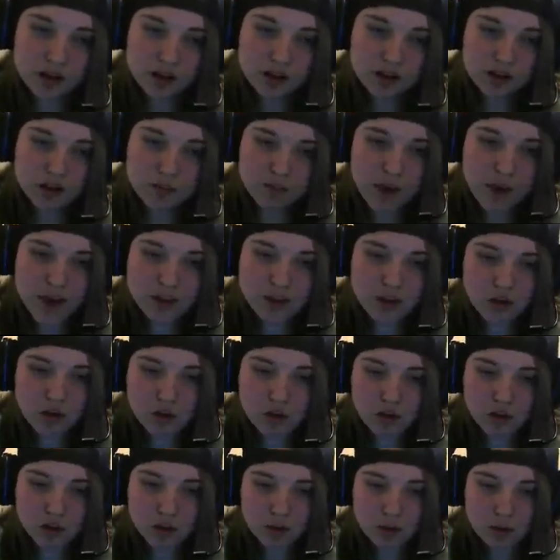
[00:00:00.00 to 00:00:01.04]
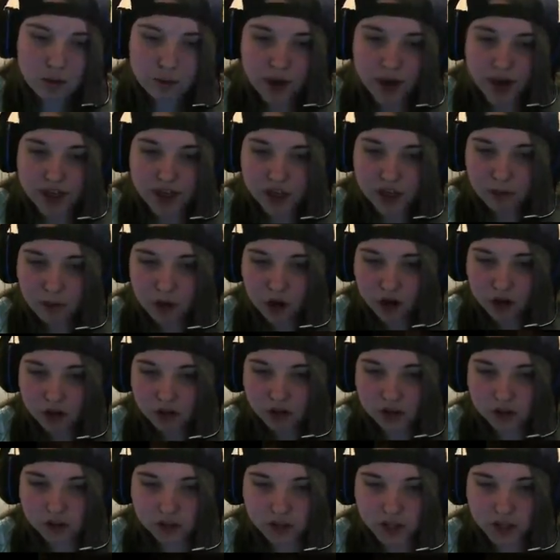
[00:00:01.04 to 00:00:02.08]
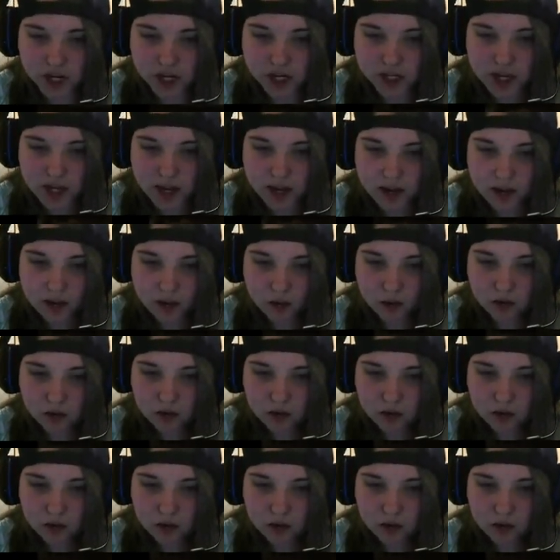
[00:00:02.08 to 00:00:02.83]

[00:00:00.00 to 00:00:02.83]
Am I the oh, only one by the, the monster, monster right now? now?